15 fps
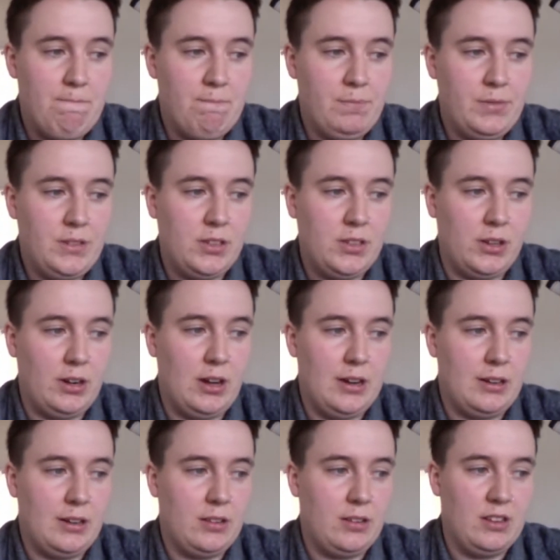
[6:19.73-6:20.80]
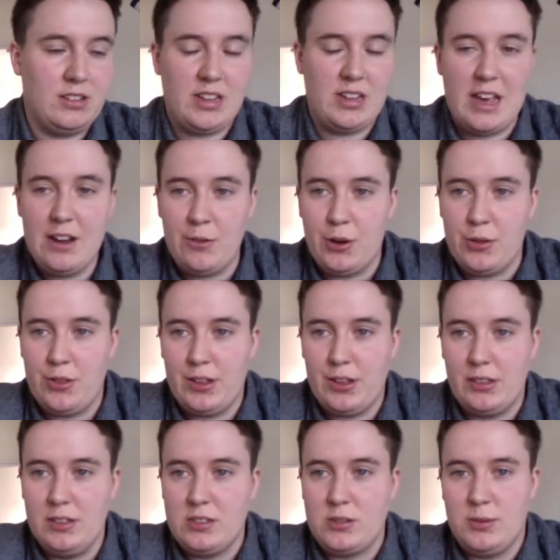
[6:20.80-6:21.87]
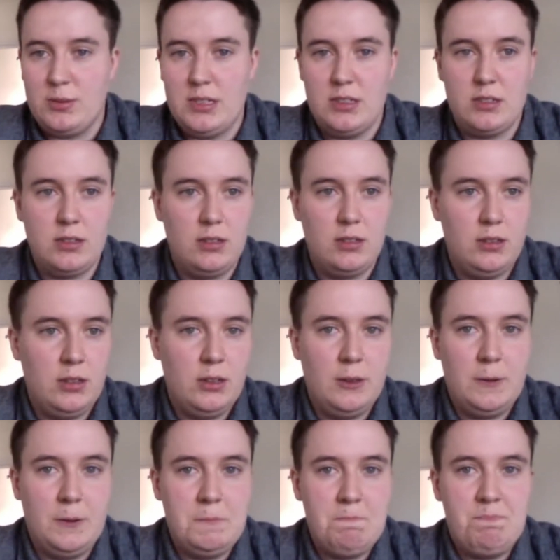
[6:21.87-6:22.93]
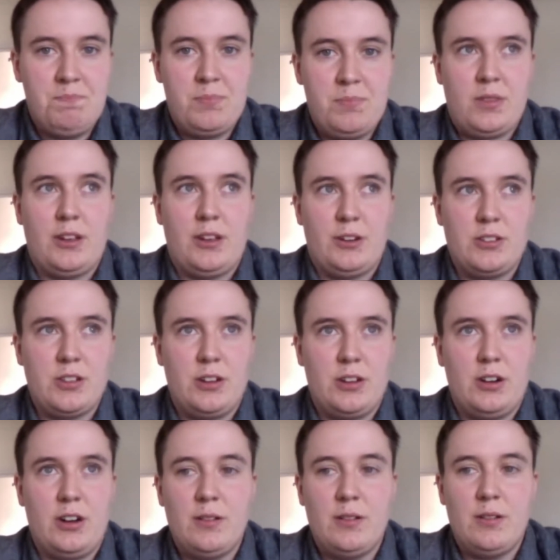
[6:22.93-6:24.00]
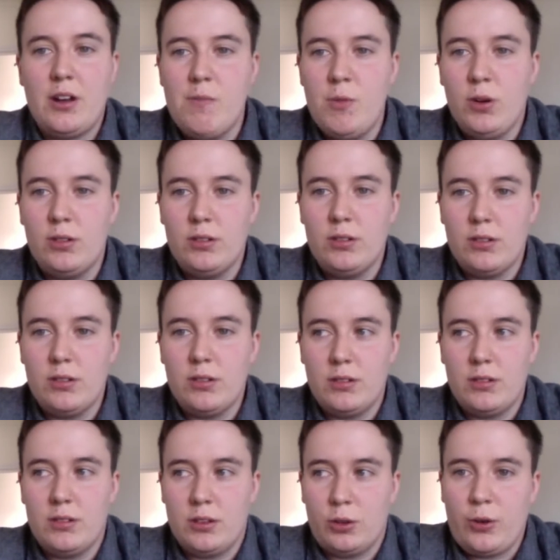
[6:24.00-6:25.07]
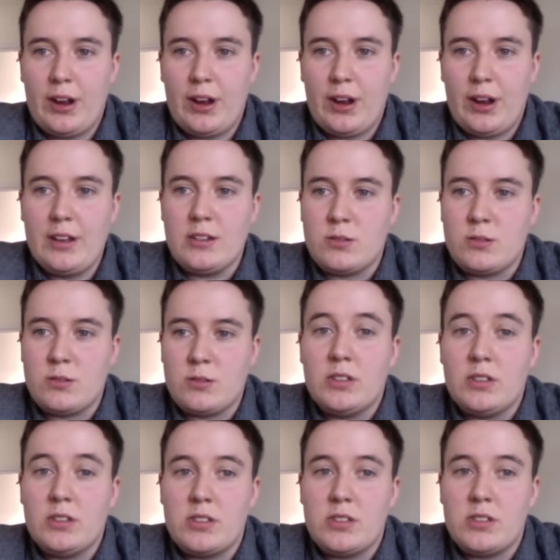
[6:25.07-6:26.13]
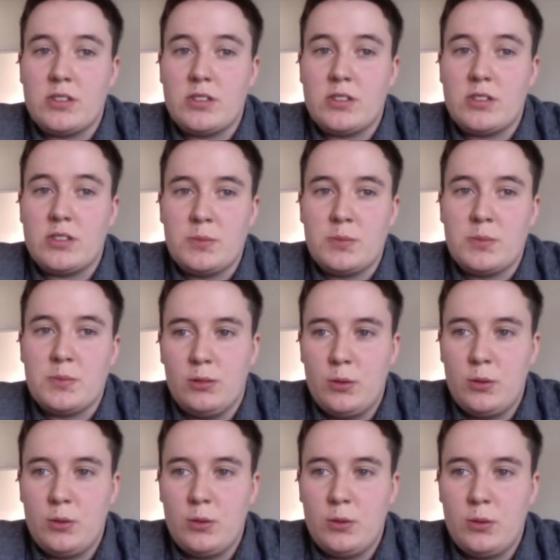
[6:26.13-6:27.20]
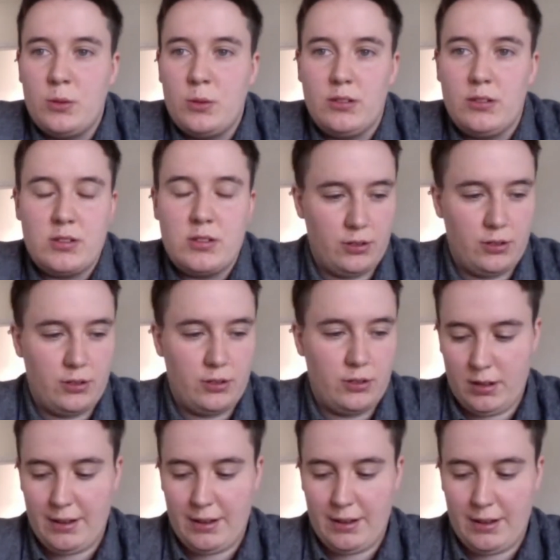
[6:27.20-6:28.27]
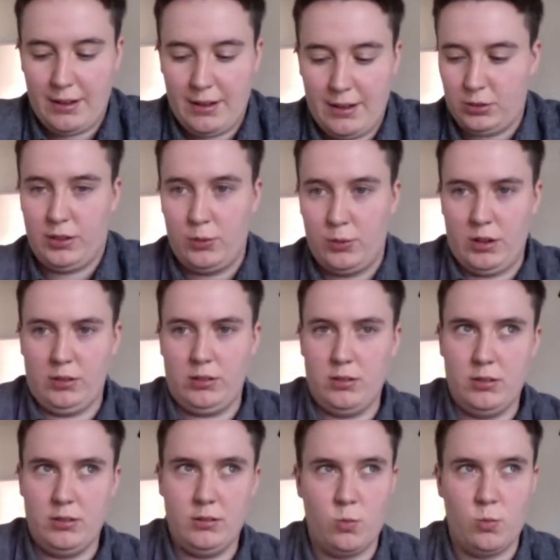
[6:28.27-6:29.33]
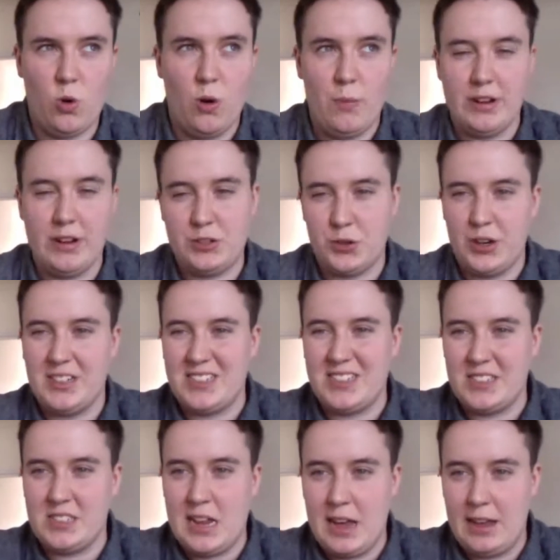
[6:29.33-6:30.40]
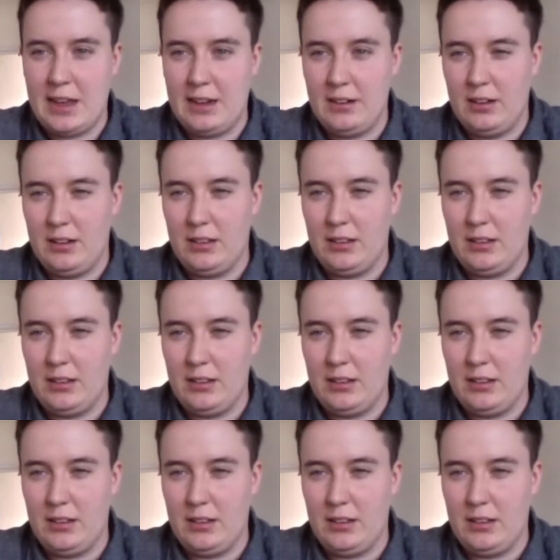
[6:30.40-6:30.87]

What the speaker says: So like this hero thing this week, I'm not the greatest wordsmith in the world. So having sort of like, well, what am I trying to say?